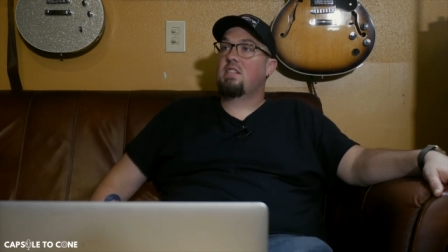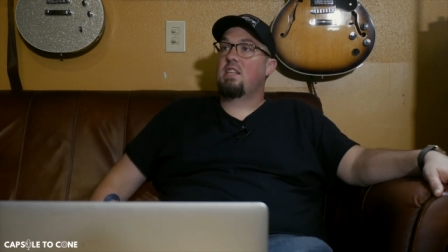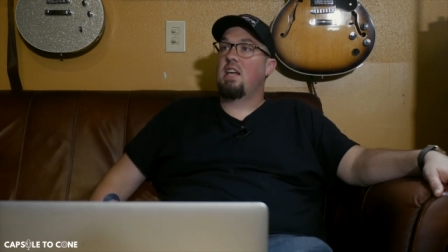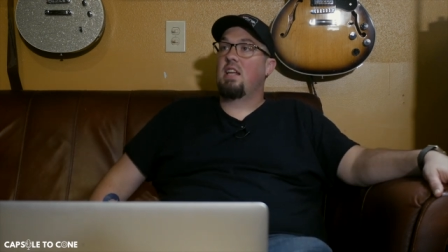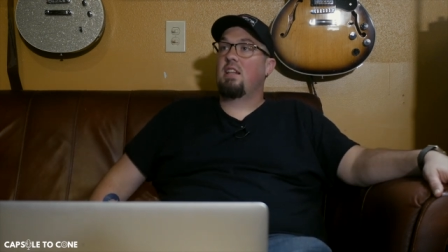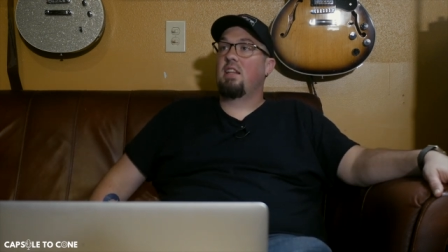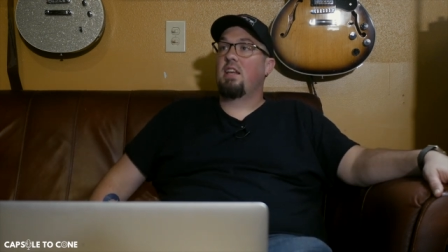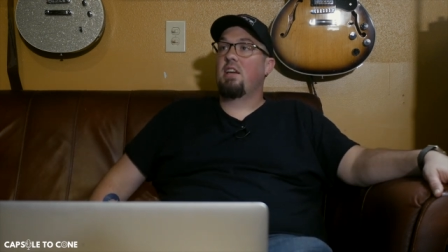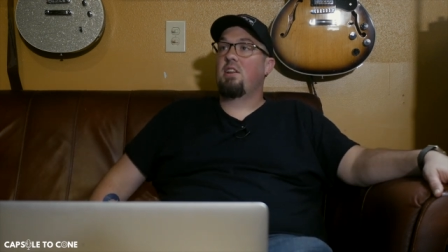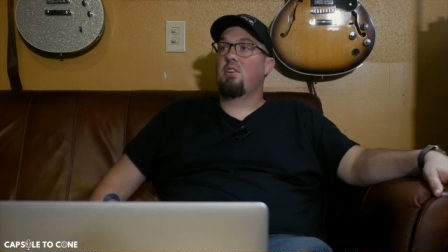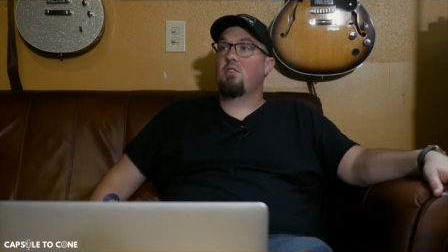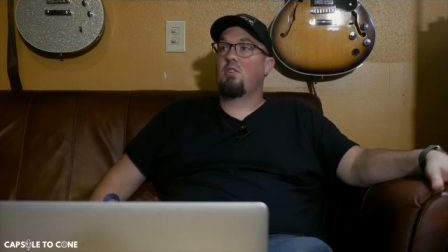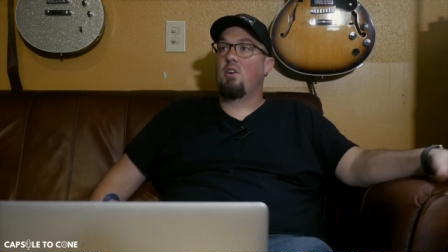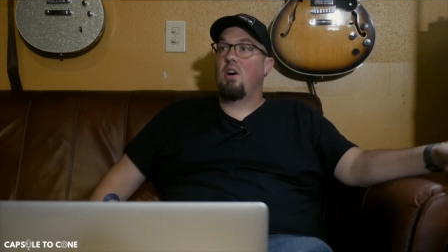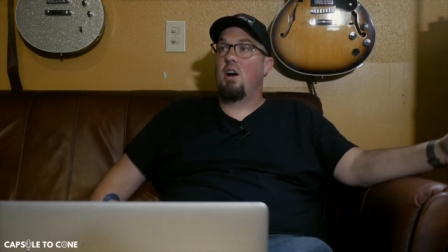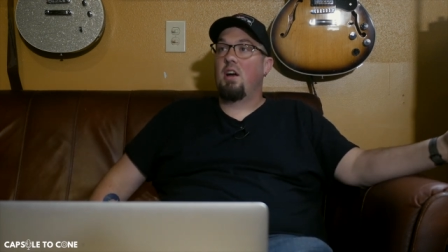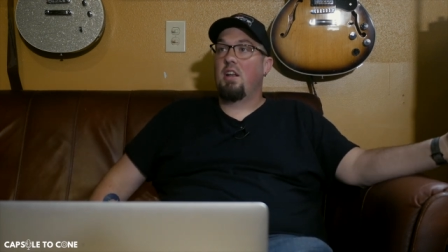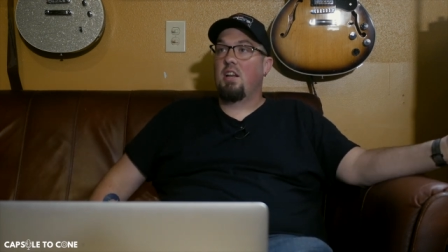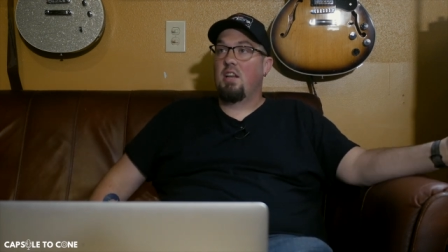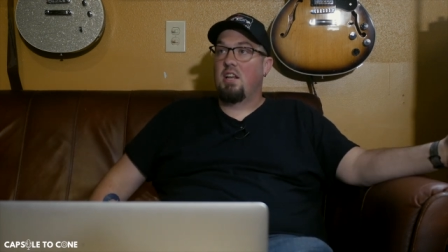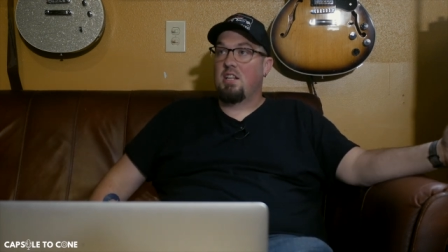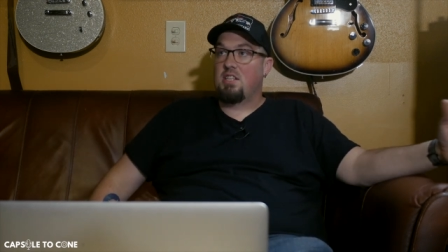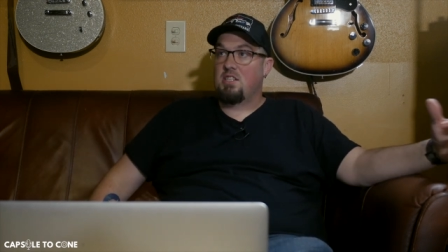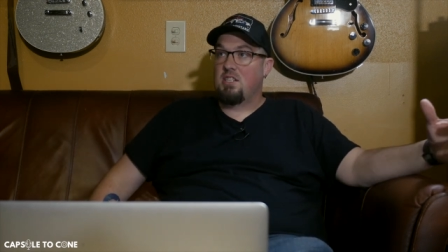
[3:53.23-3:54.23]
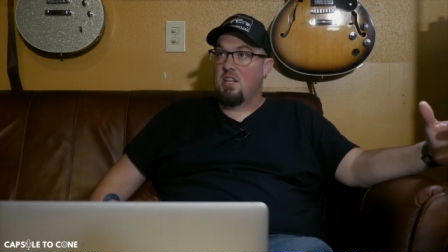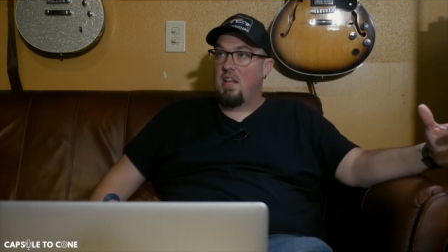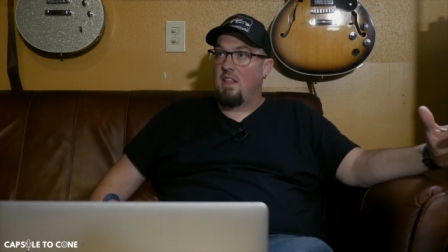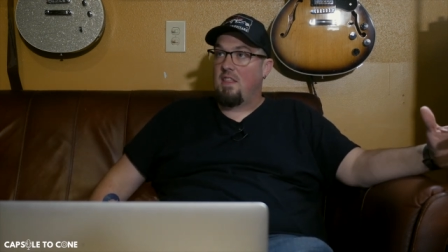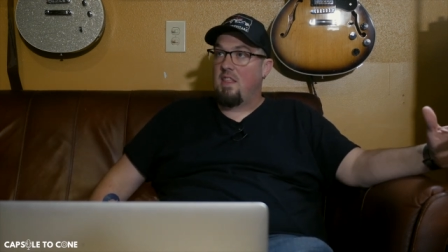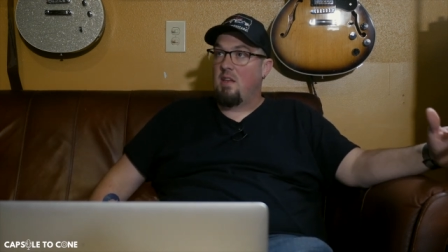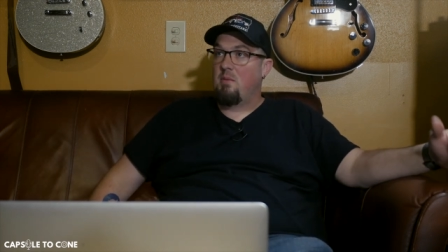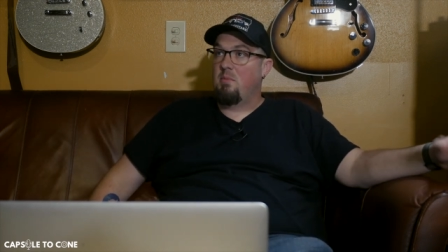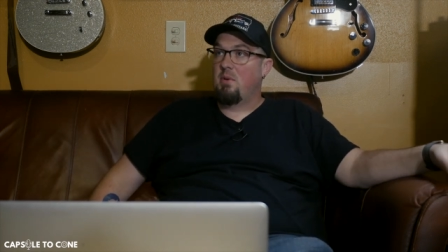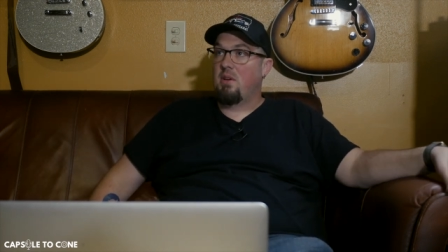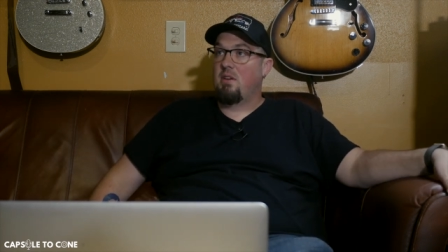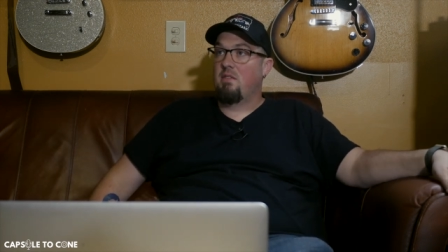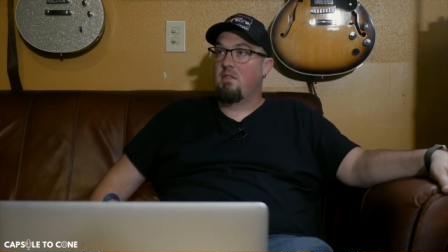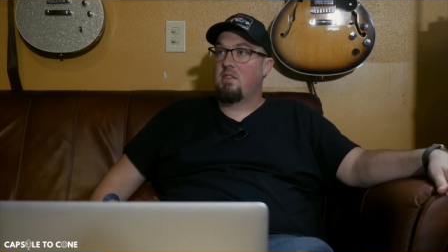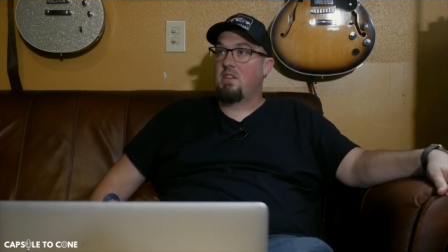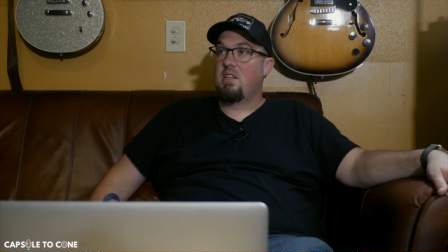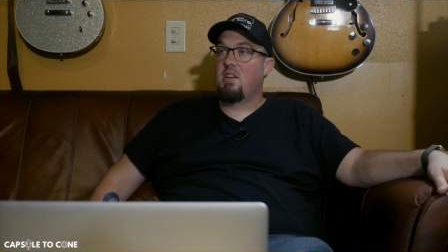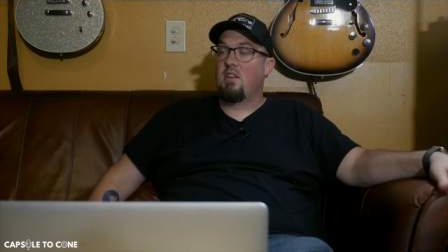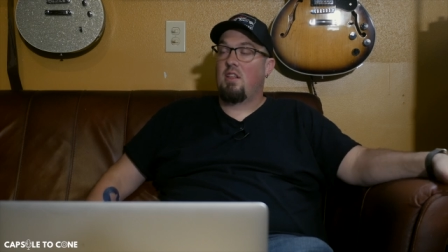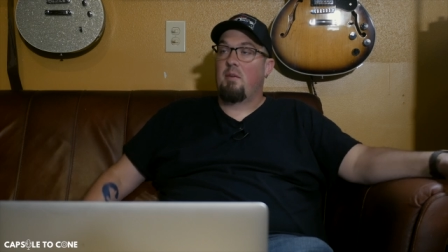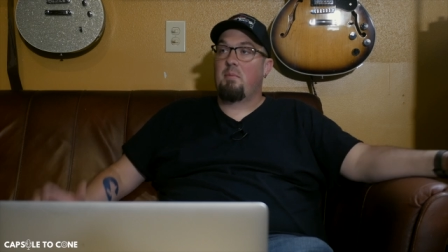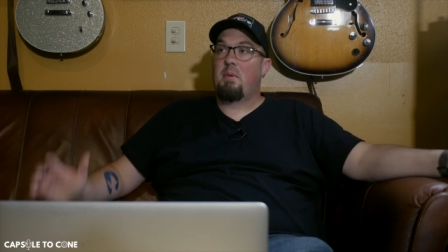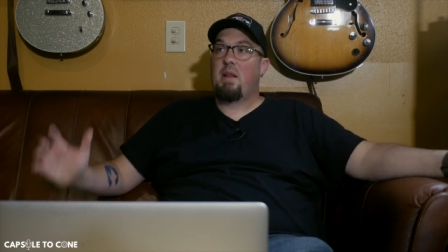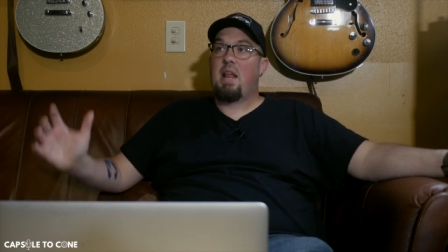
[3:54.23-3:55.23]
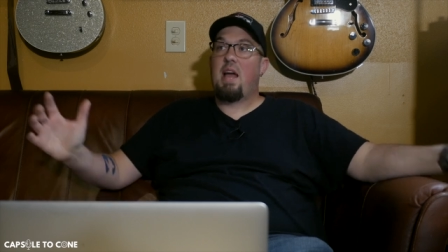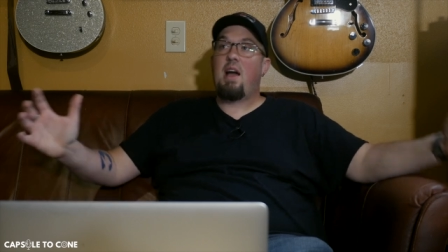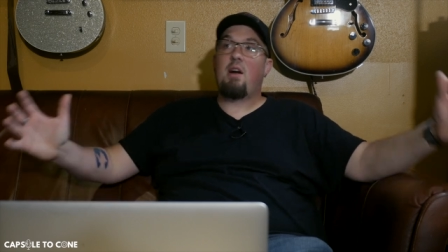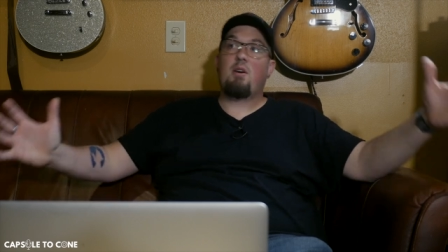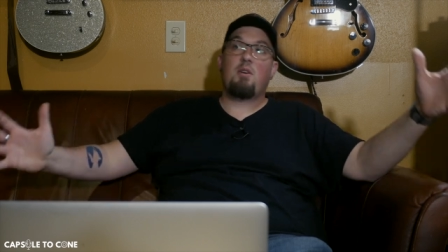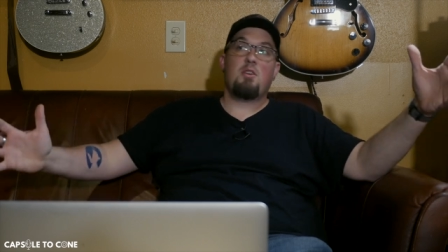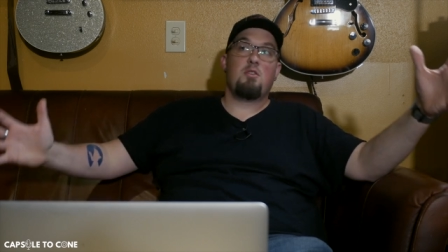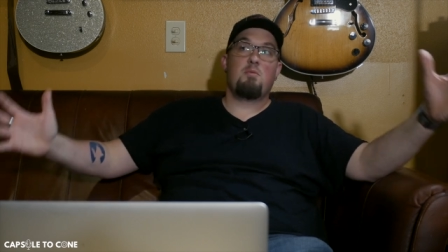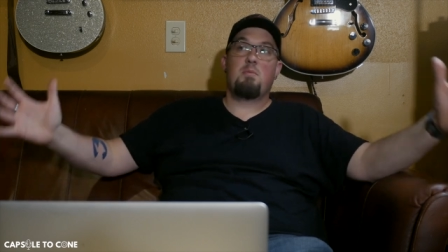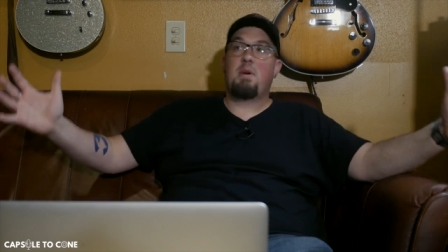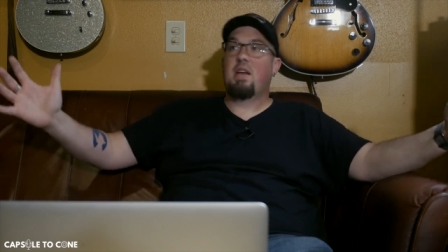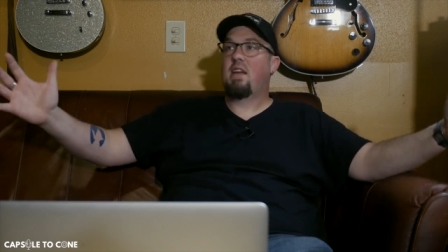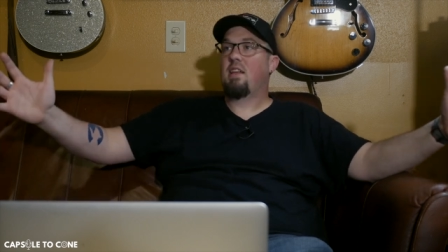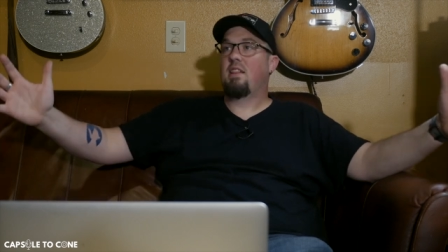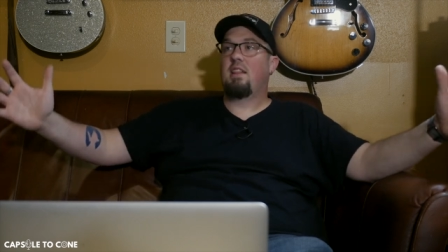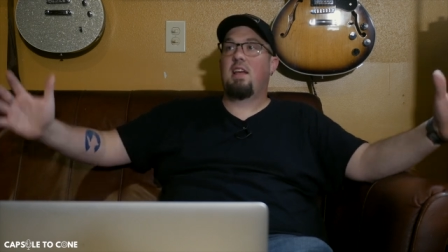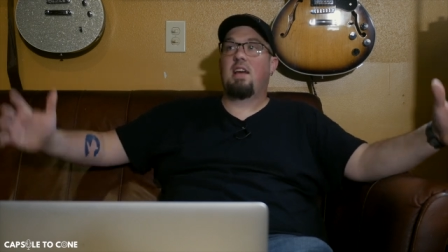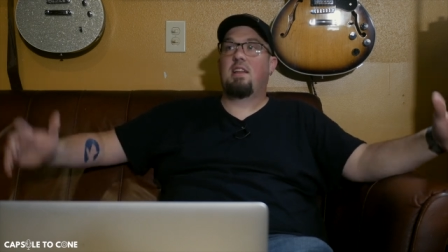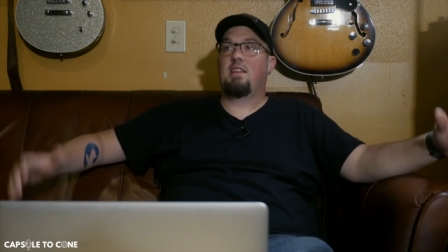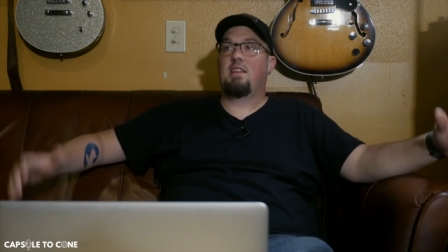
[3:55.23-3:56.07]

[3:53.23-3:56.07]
that later on and it's not that big of a deal? I mean, how are you making that